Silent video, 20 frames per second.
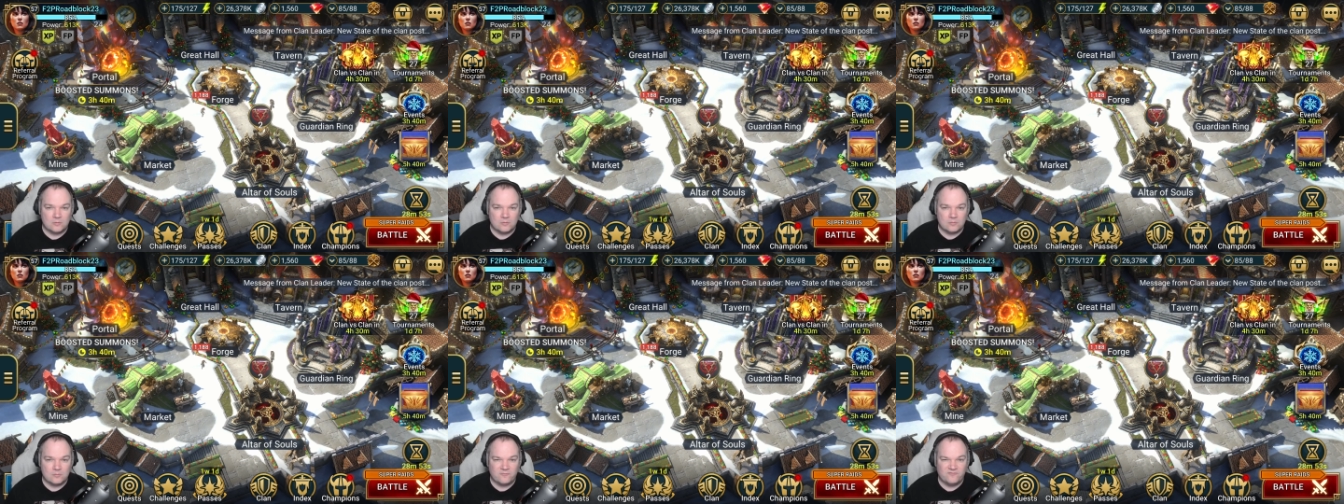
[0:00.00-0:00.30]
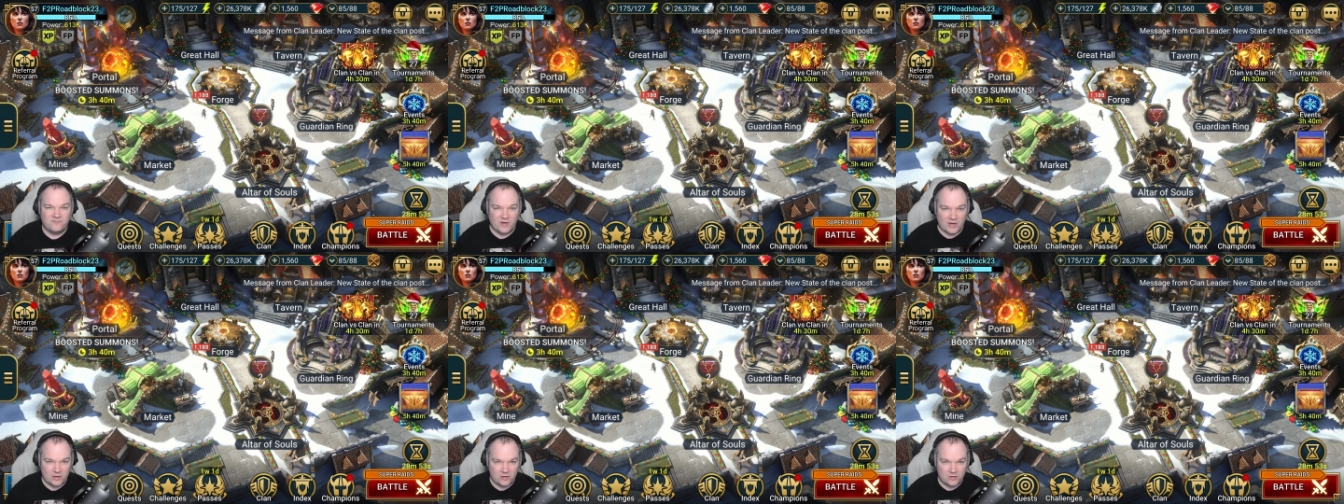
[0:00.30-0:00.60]

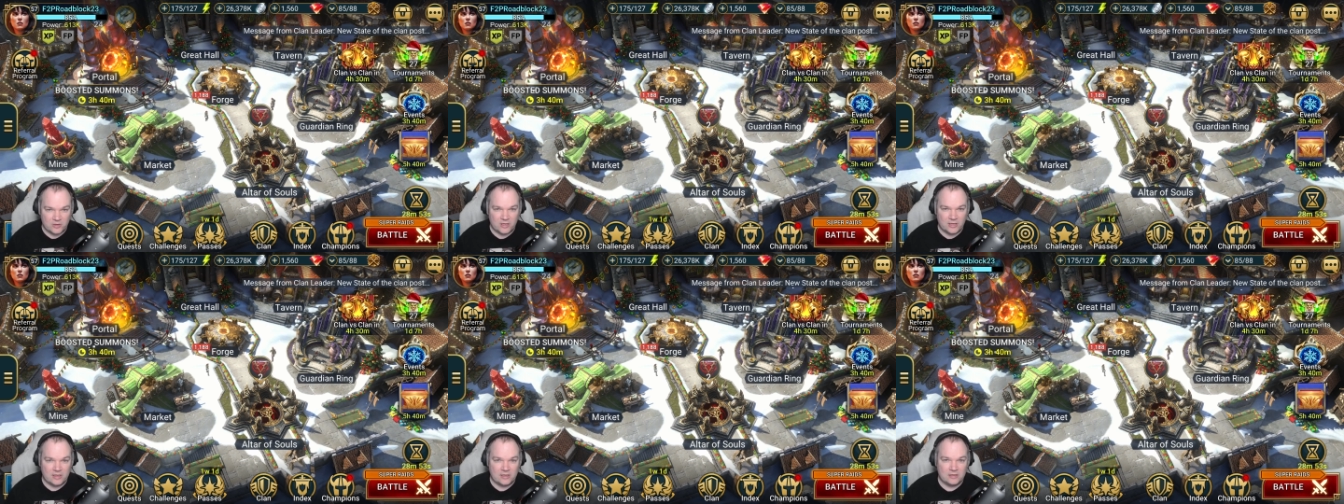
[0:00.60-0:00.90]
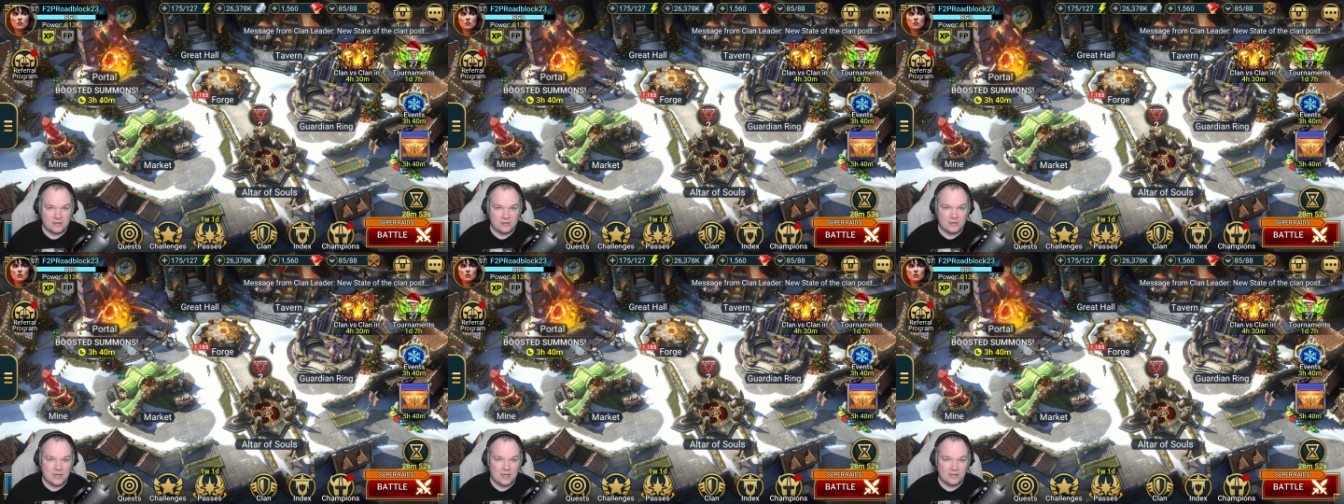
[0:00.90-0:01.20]
Fire
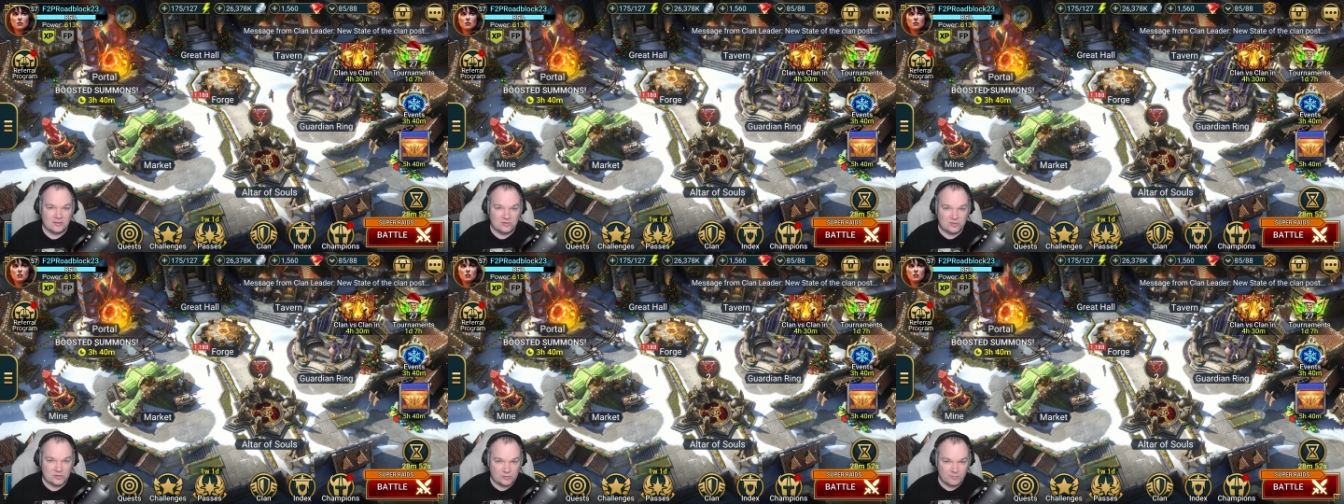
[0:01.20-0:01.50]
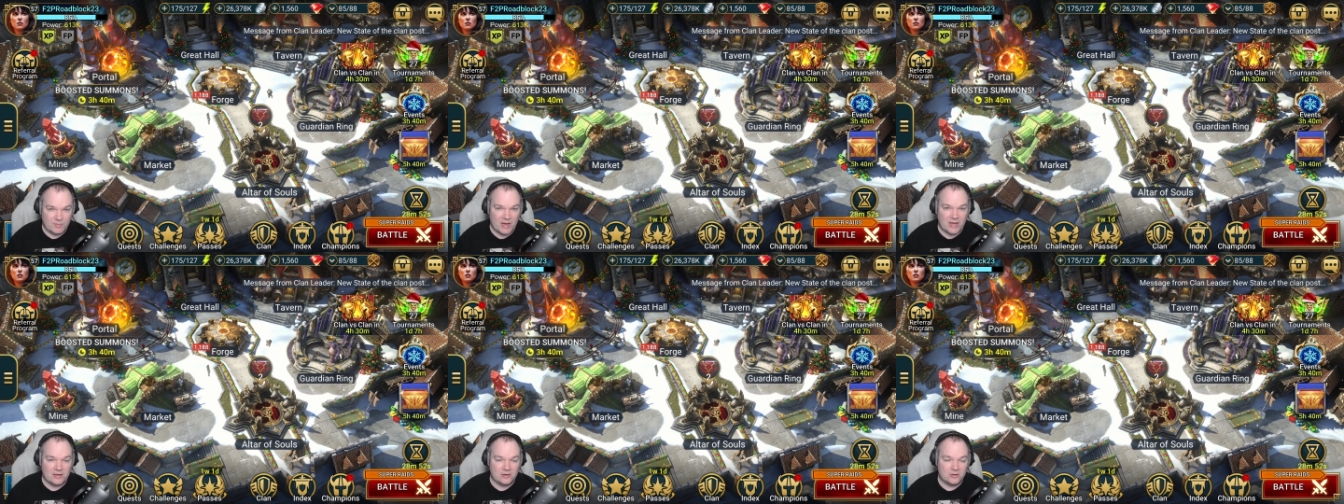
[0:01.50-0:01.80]
Knight and
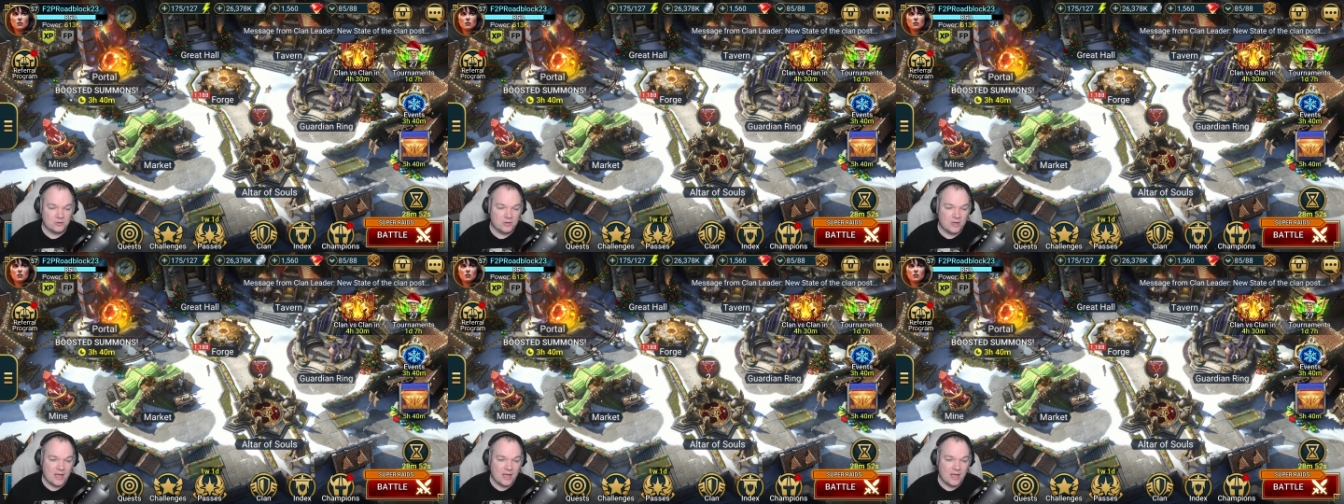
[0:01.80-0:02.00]
Spider?